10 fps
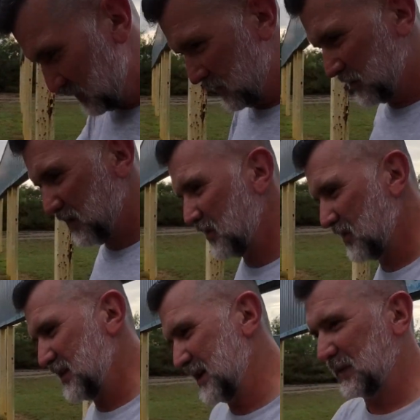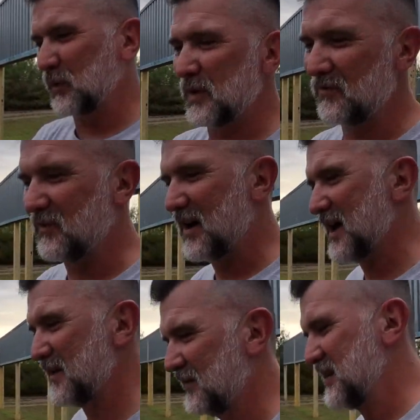50 yard, and a
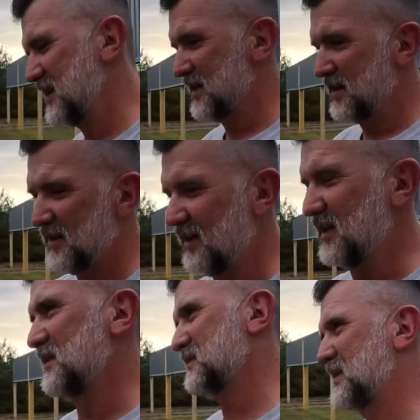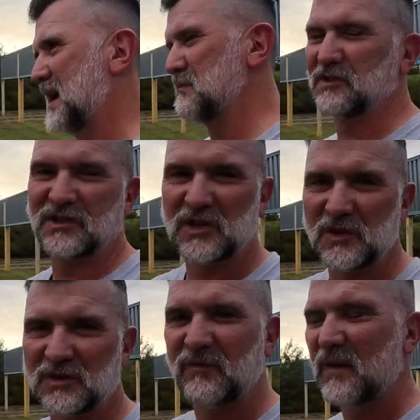25. I'm just going to
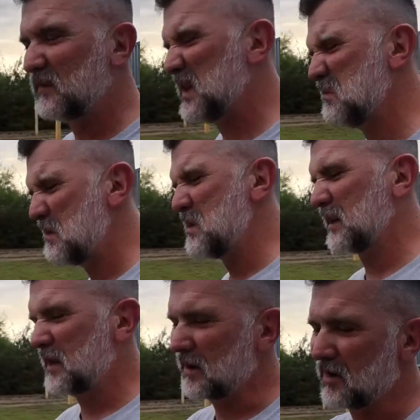use the 50. Maybe I'll take a